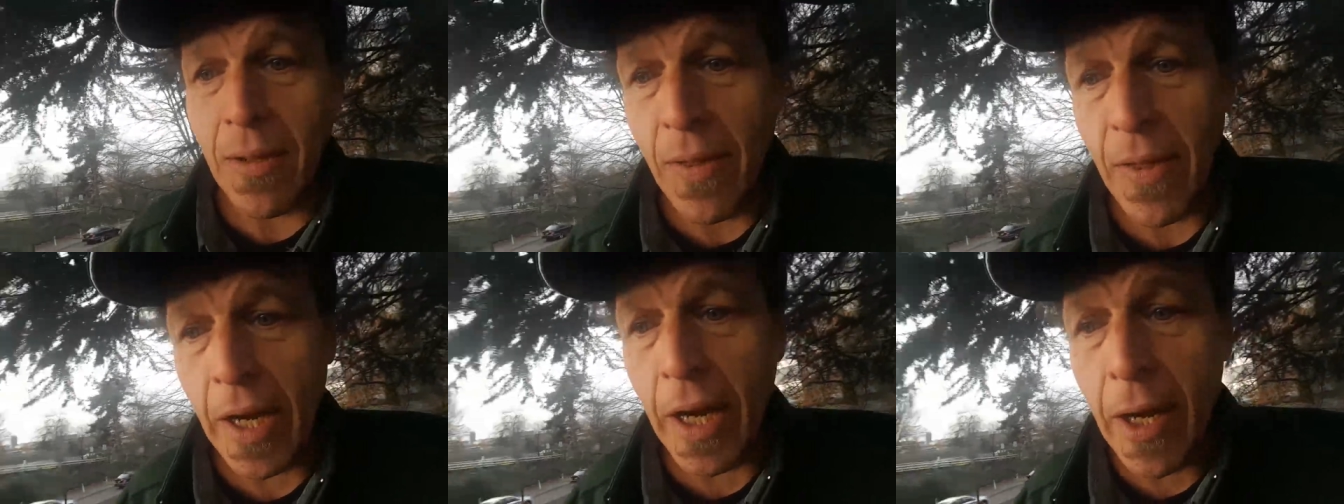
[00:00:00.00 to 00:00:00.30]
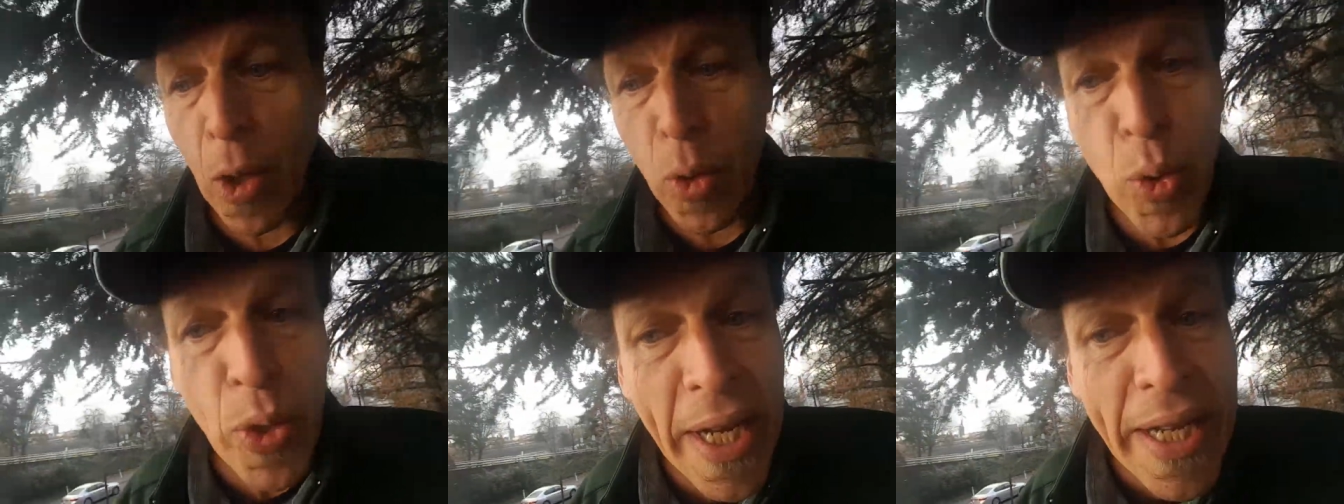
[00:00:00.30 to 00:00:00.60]

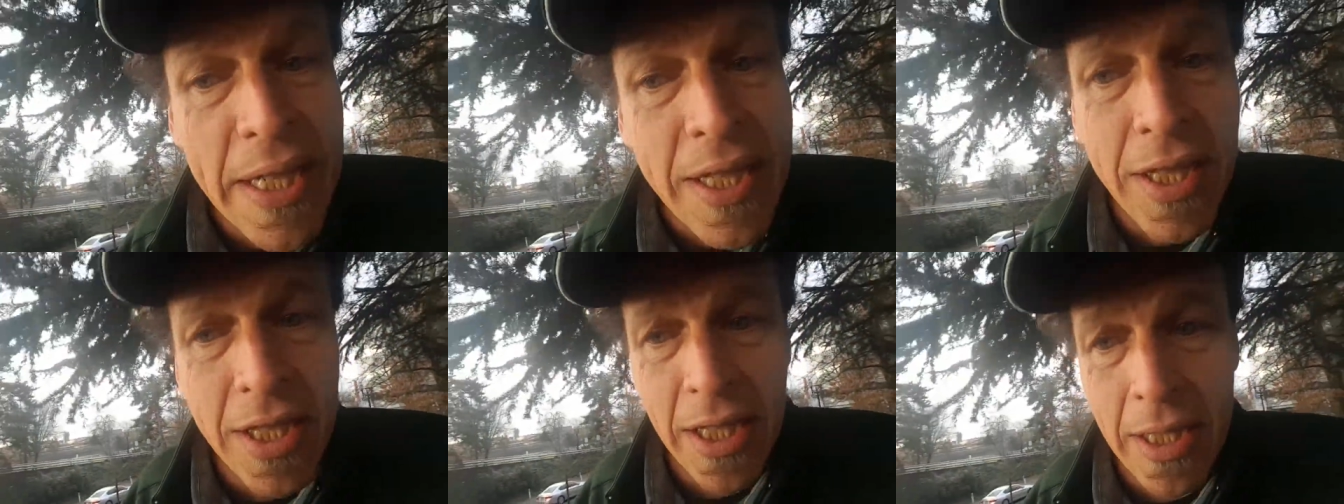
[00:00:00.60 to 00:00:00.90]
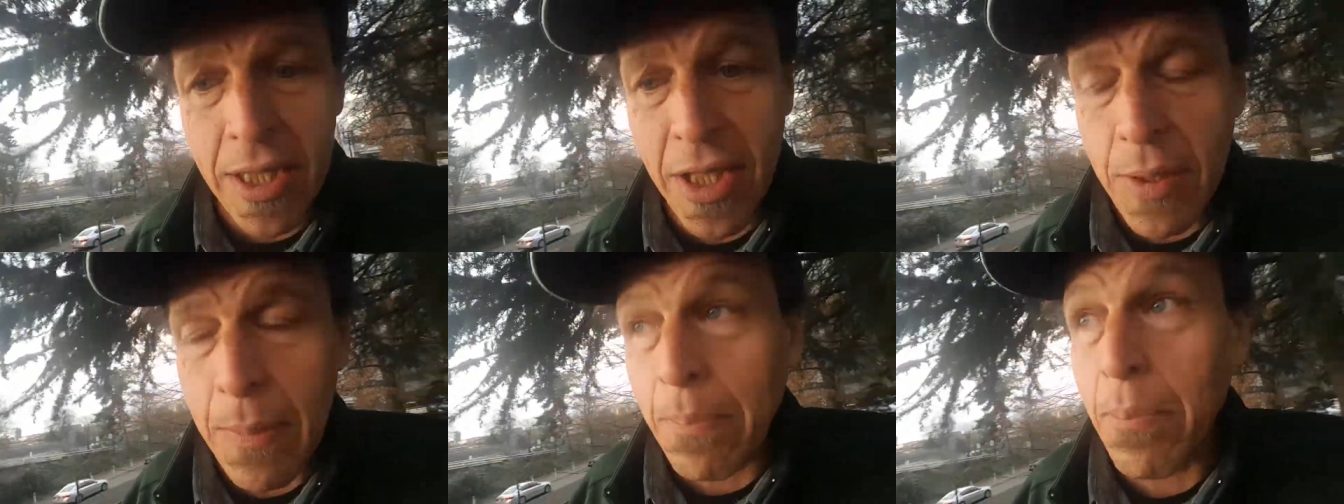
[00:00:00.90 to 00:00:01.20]
They're
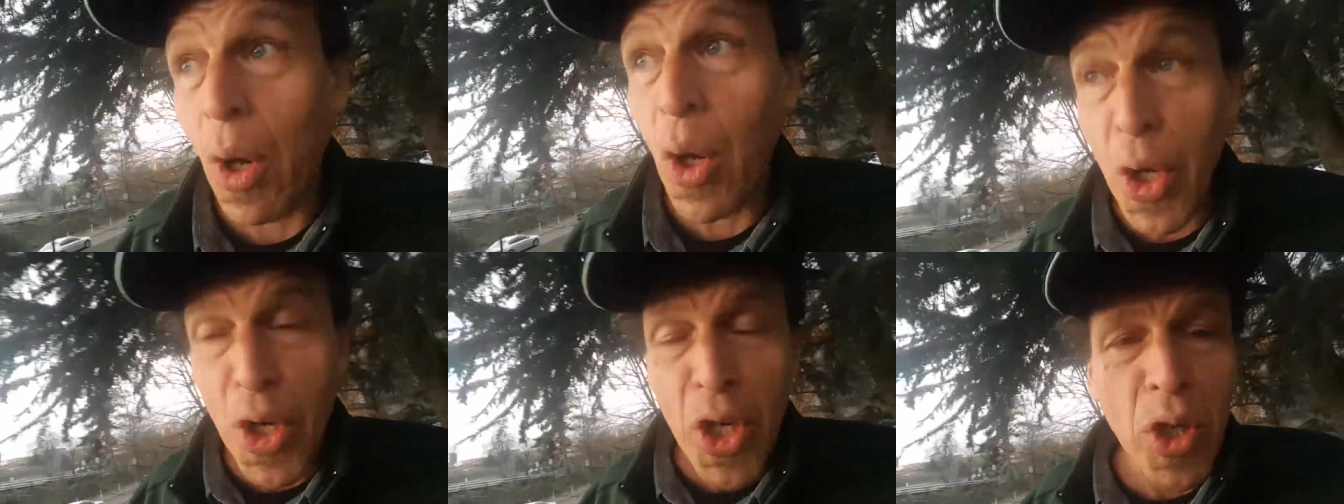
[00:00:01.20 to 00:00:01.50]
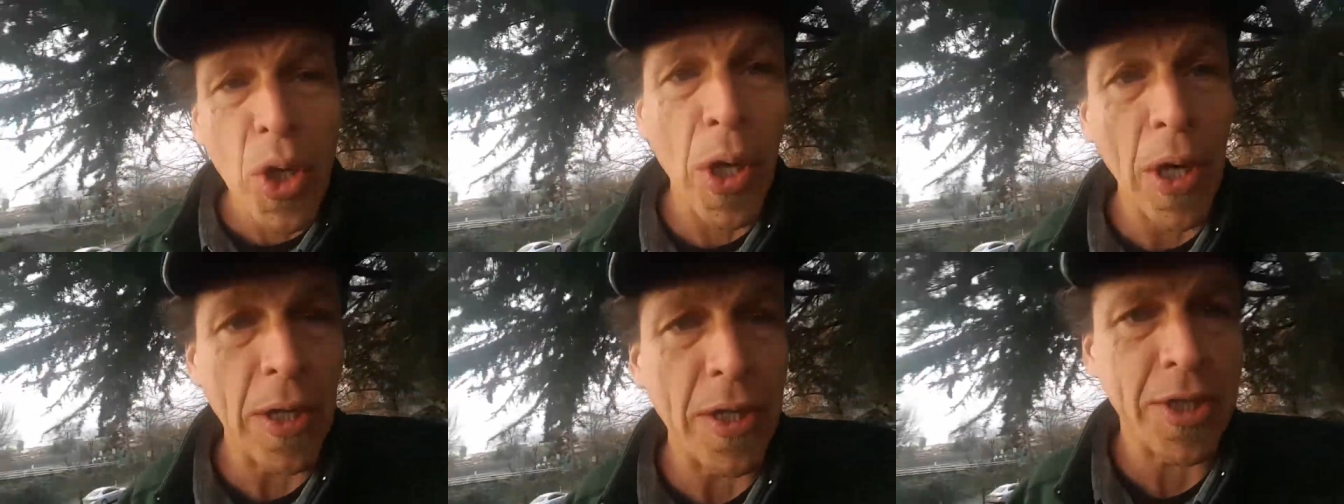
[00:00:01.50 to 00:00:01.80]
racist
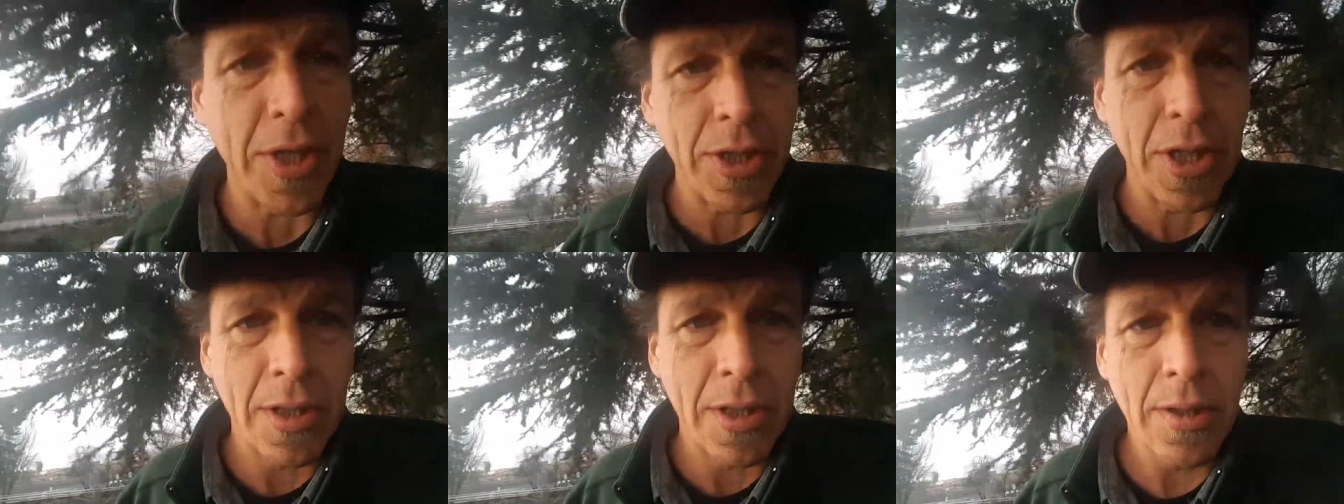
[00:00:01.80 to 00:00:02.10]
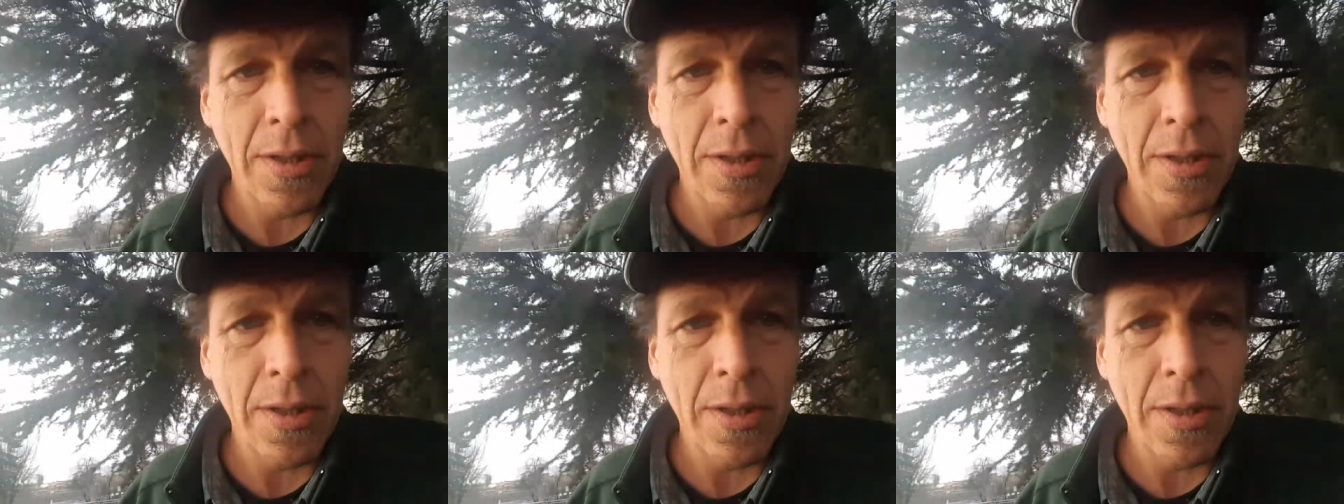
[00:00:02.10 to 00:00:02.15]
murderers.